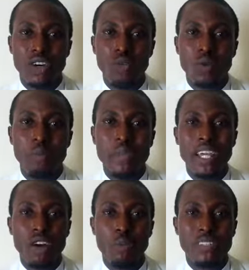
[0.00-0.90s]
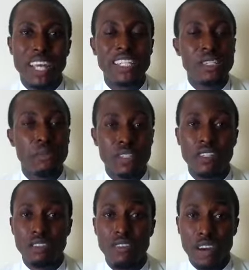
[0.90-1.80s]
will make up
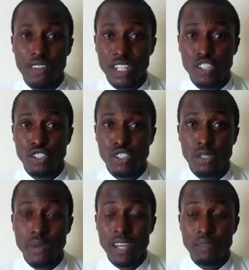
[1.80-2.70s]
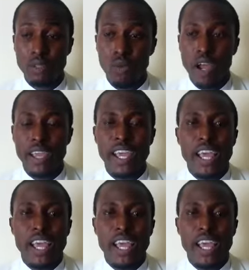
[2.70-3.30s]
90% of our relationship. Ask me why.